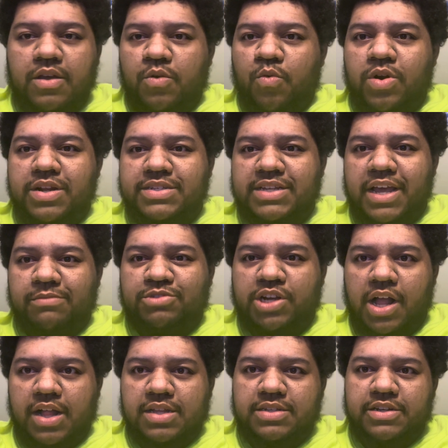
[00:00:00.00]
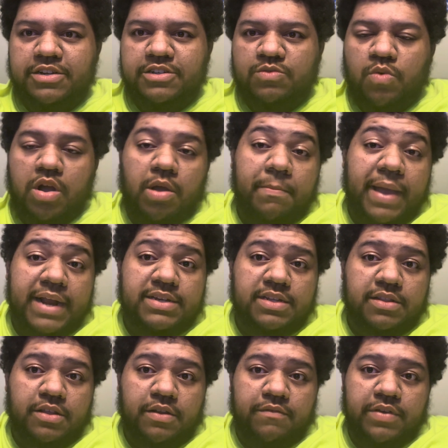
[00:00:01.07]
What is up, Chocolatiers? Welcome back to
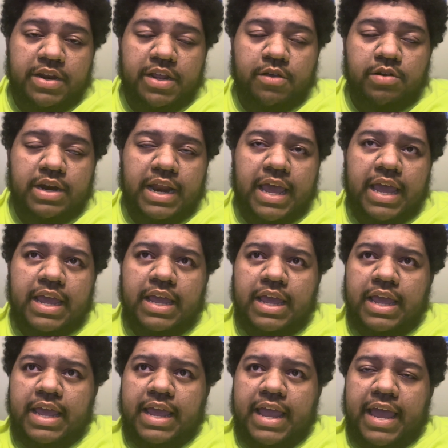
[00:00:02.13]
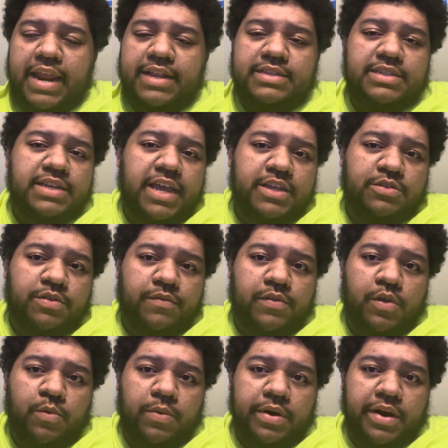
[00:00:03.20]
another video today. And in today's
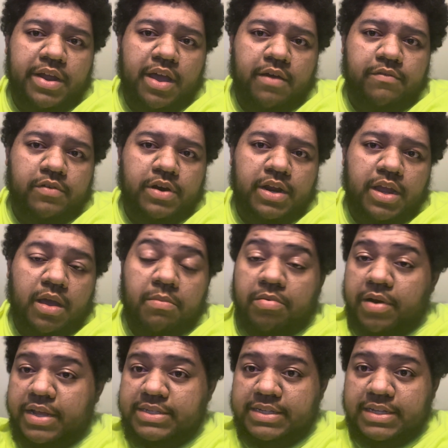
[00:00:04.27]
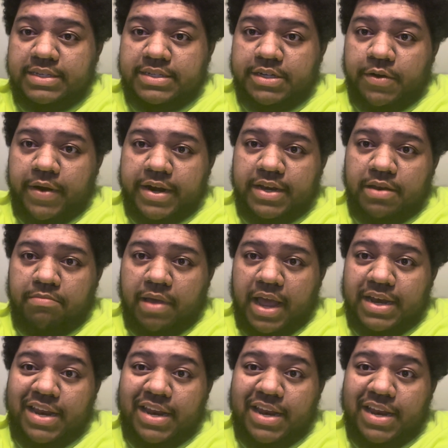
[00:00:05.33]
review, we're covering Presence, directed by